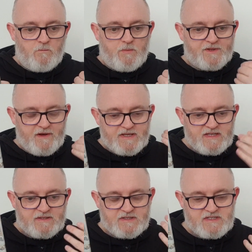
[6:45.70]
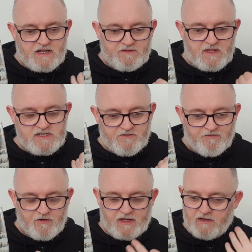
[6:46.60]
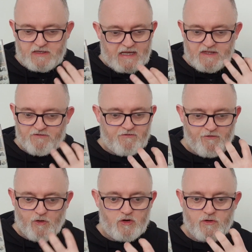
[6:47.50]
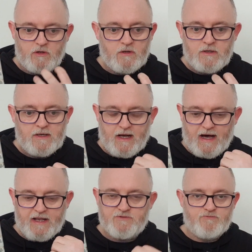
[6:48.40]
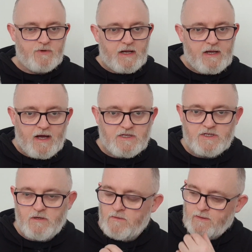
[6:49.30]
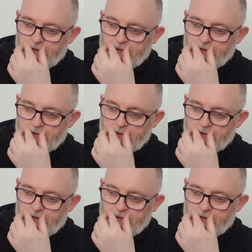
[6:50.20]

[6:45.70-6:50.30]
but there is a there's that there's a you could get the floral, and it's really nice, you know.